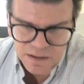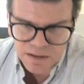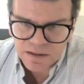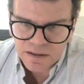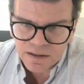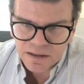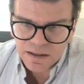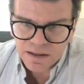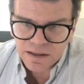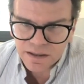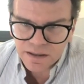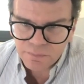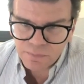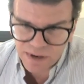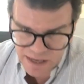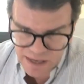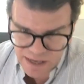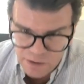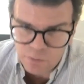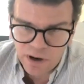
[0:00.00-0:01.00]
And
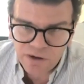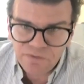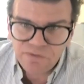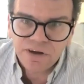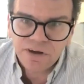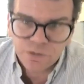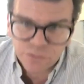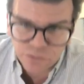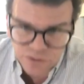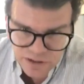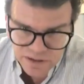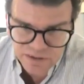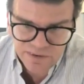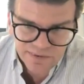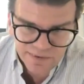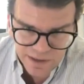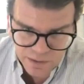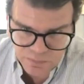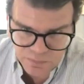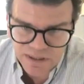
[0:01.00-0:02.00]
I reviewed it
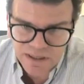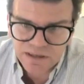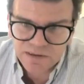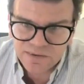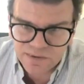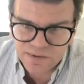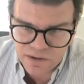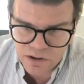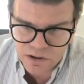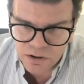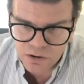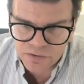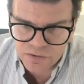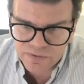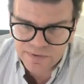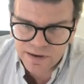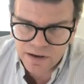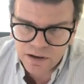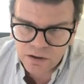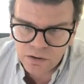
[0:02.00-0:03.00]
some years ago.
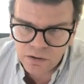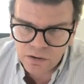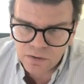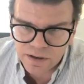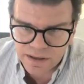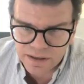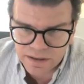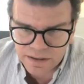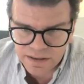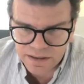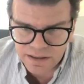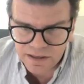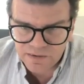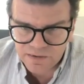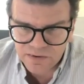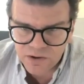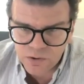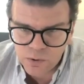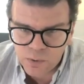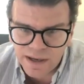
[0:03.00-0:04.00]
So it is
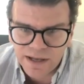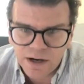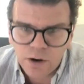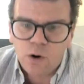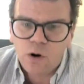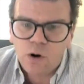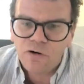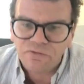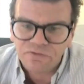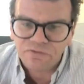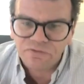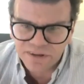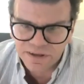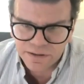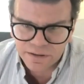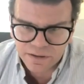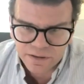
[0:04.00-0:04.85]
quite often.